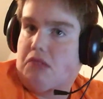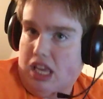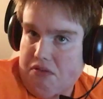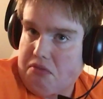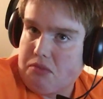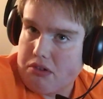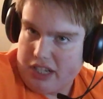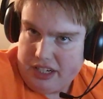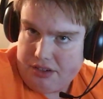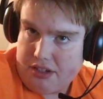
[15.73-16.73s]
even more
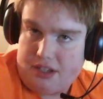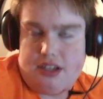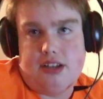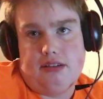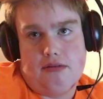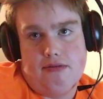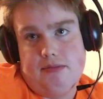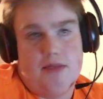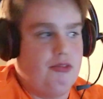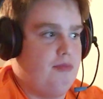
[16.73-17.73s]
interesting from
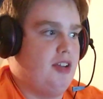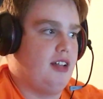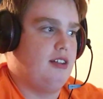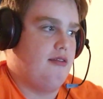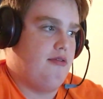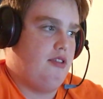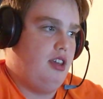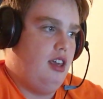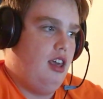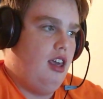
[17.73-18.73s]
my perspective.
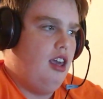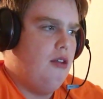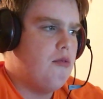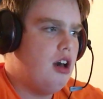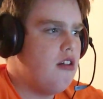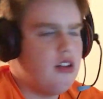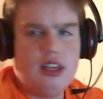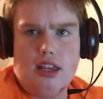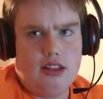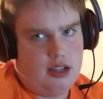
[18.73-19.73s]
While
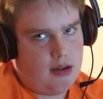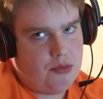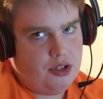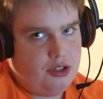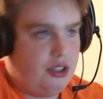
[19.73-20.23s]
looking at the numbers,